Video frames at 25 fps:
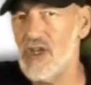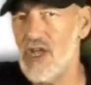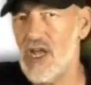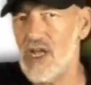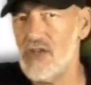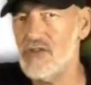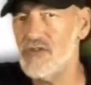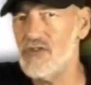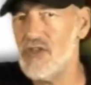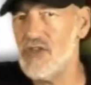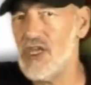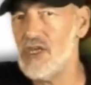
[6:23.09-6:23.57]

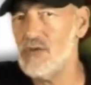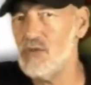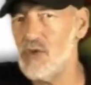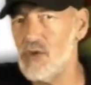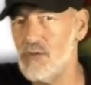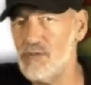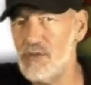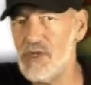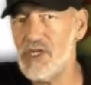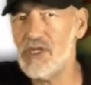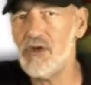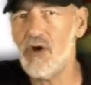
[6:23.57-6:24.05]
and they
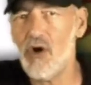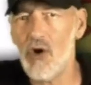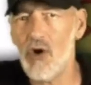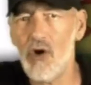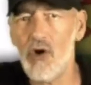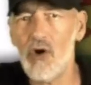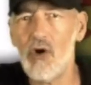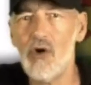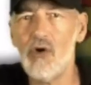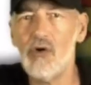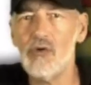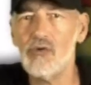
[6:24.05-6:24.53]
will be
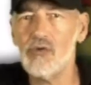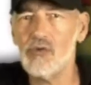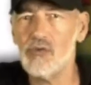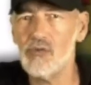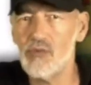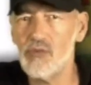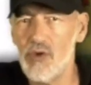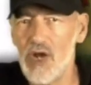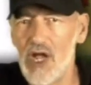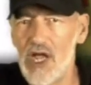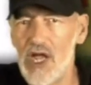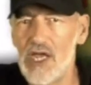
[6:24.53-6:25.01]
all
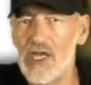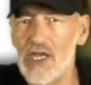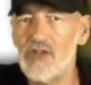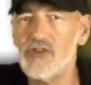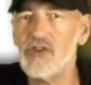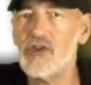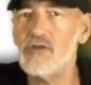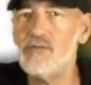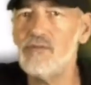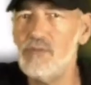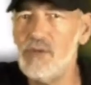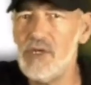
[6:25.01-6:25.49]

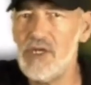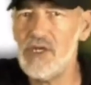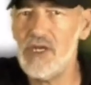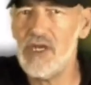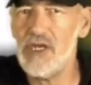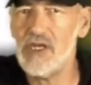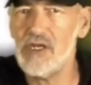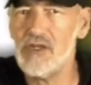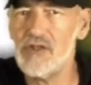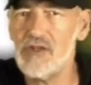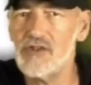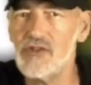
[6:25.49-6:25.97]
right
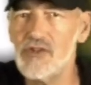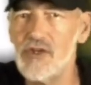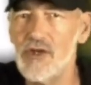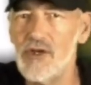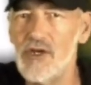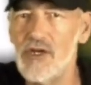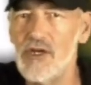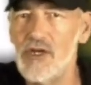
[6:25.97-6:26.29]
beings.